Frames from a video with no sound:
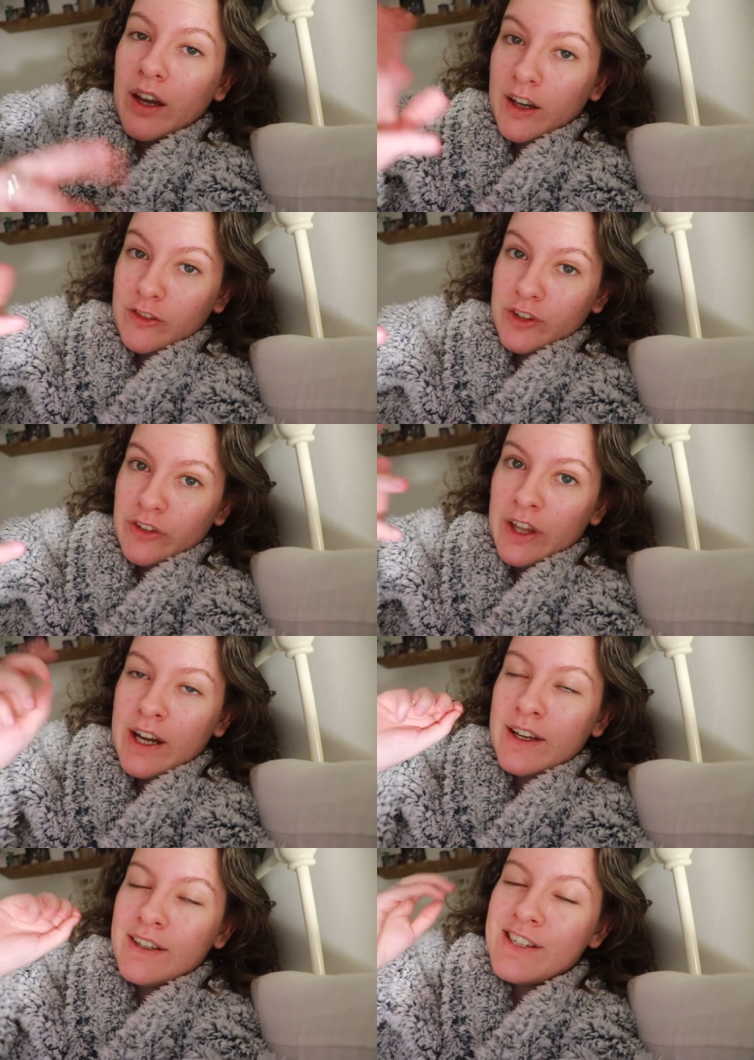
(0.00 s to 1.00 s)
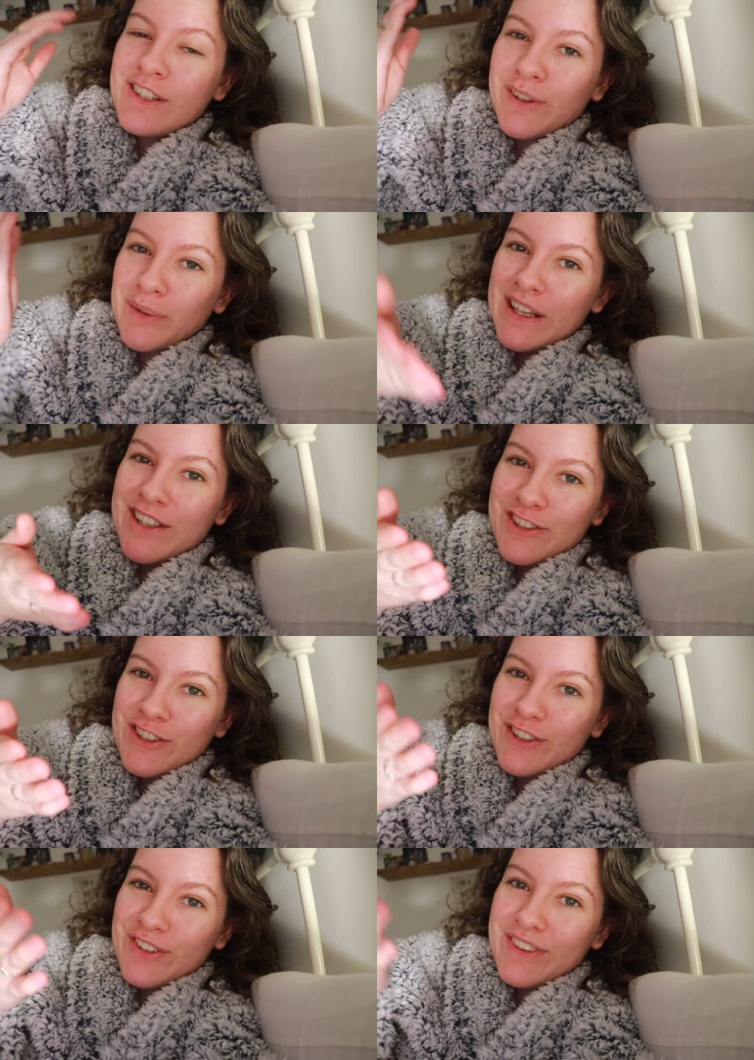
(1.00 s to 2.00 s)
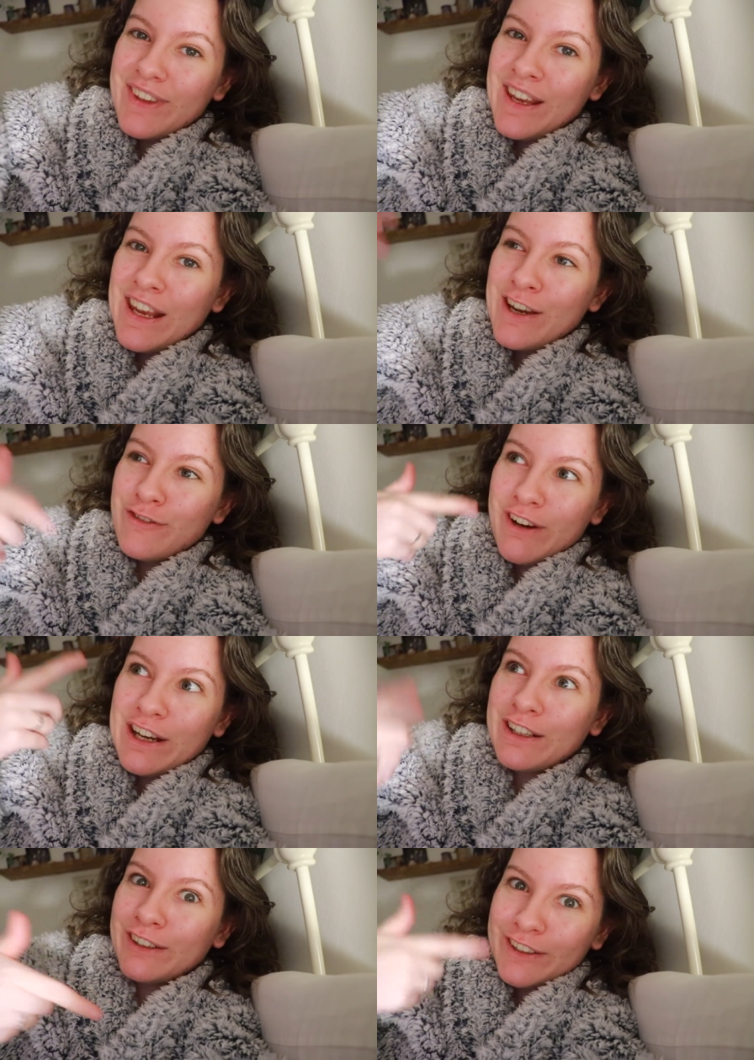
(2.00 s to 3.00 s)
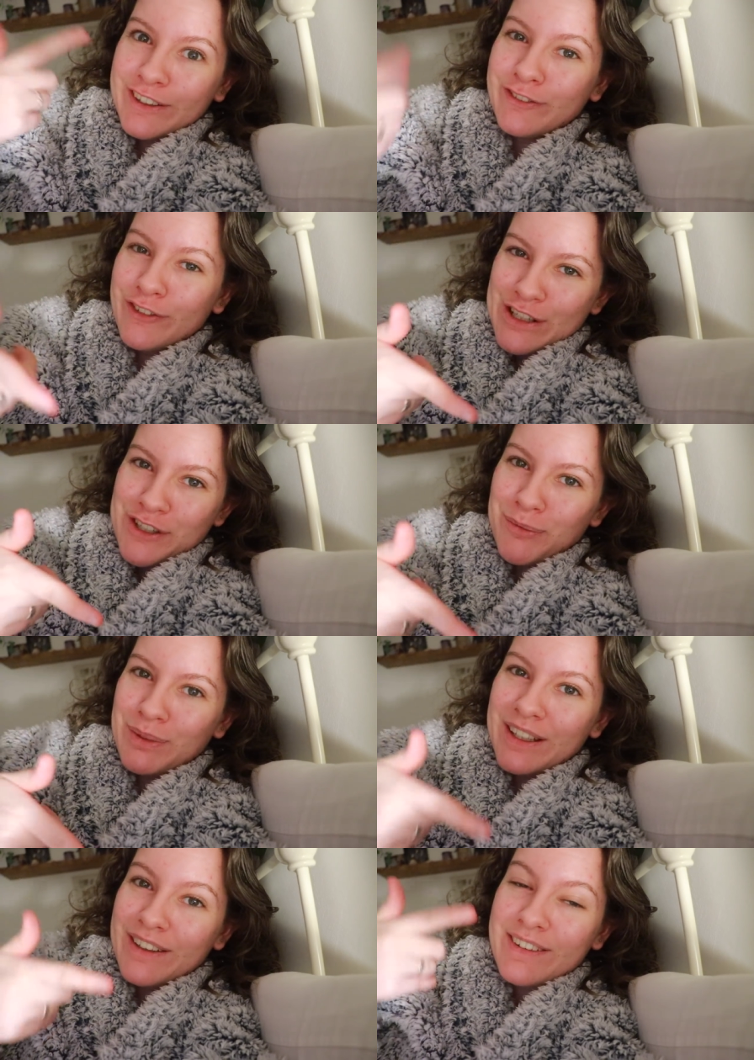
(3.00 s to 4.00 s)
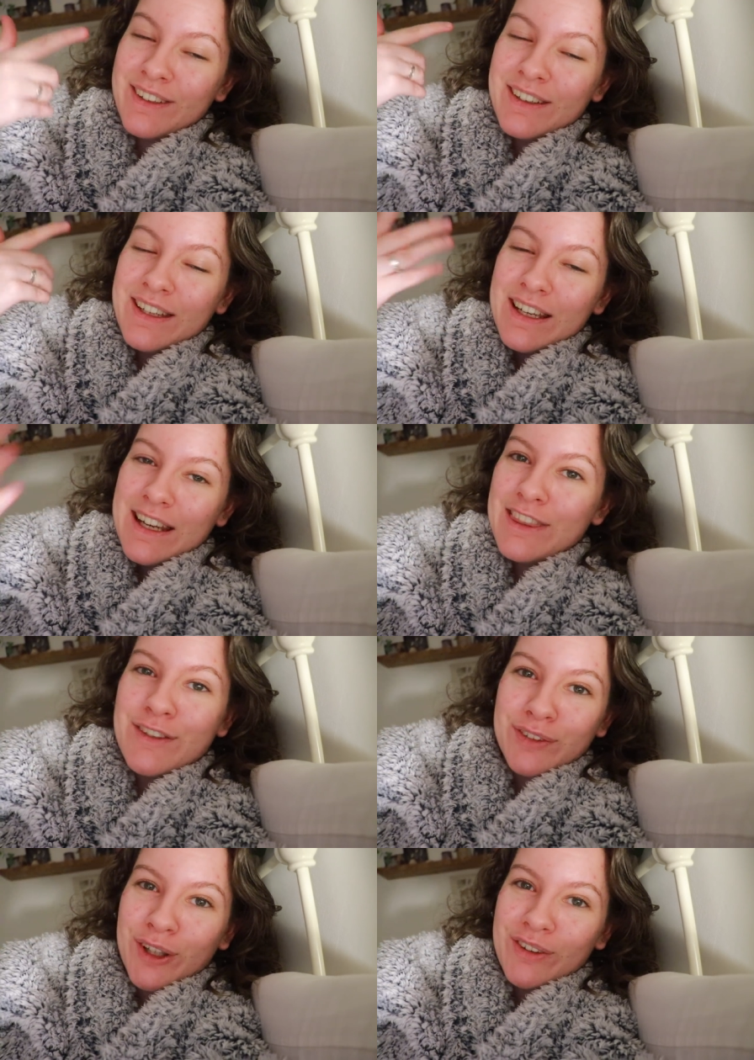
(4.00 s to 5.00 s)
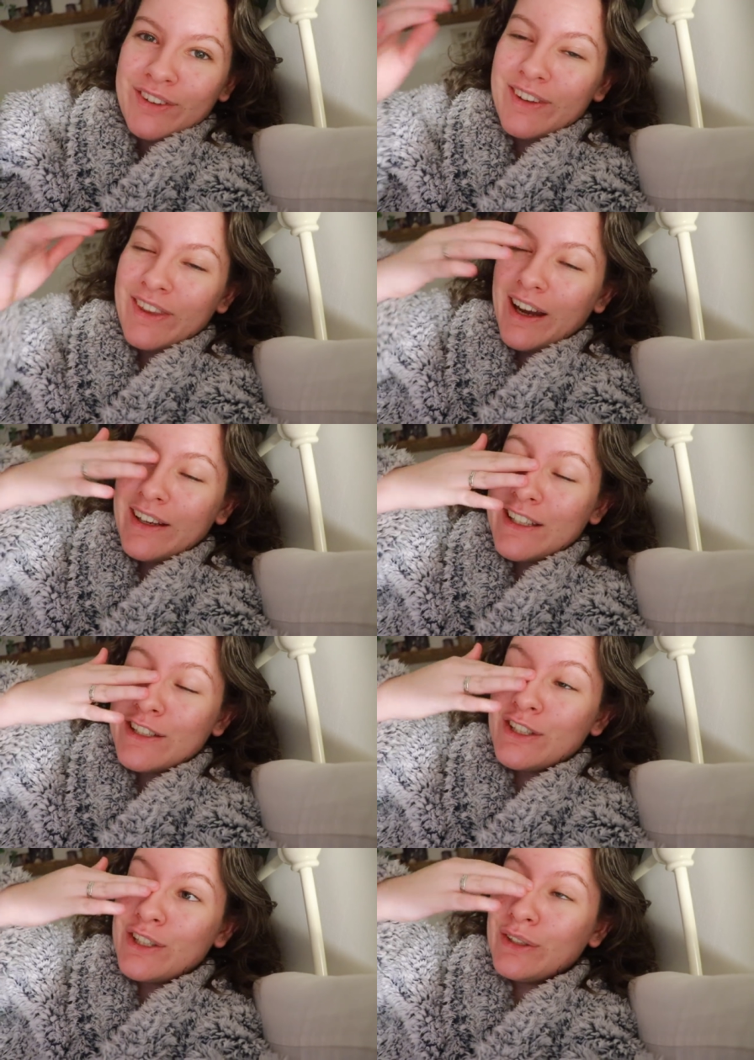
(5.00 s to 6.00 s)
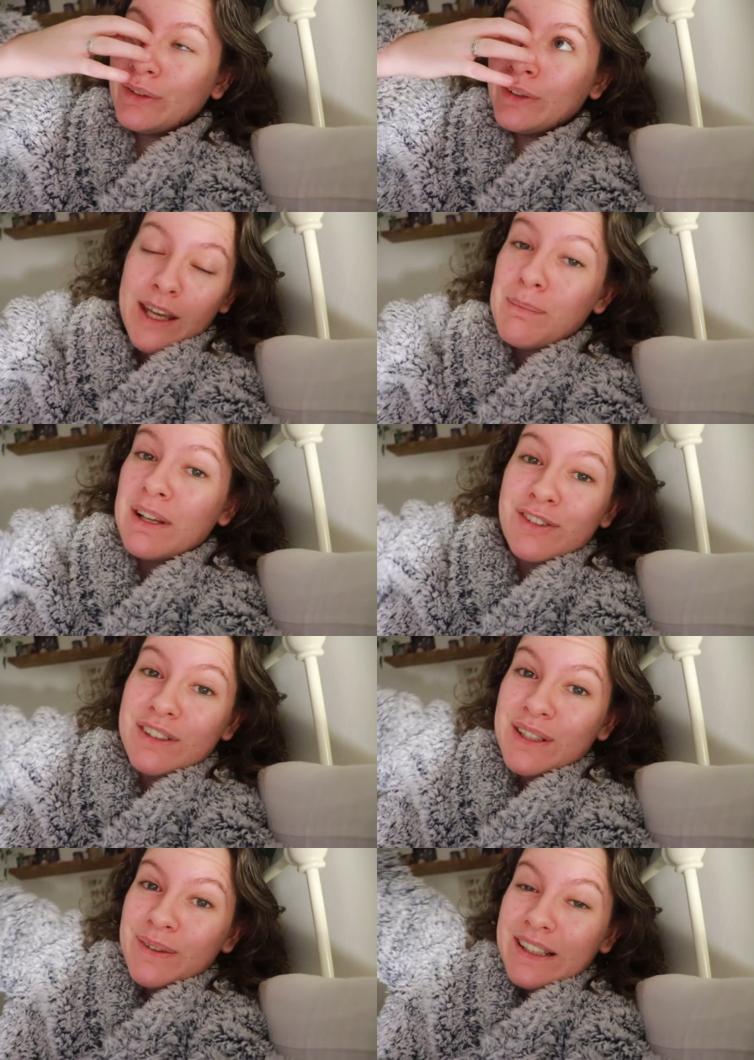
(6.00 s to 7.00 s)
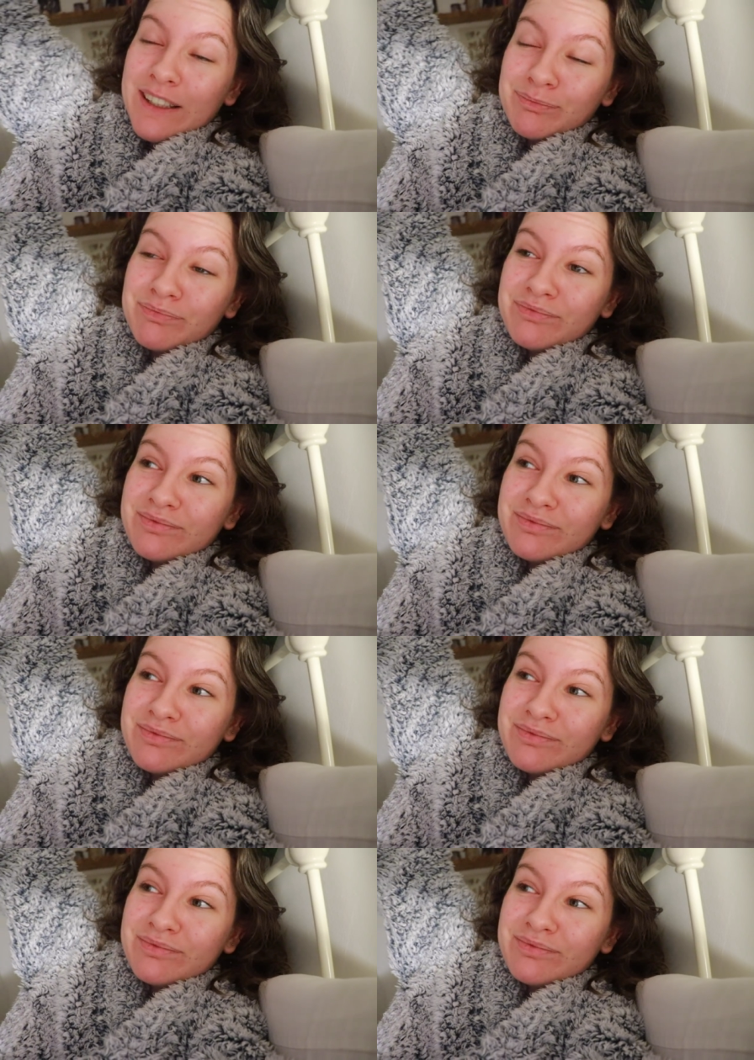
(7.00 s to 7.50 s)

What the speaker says: I've done that. So it is just the regular reading updates in the vlogs that I need to get better at doing.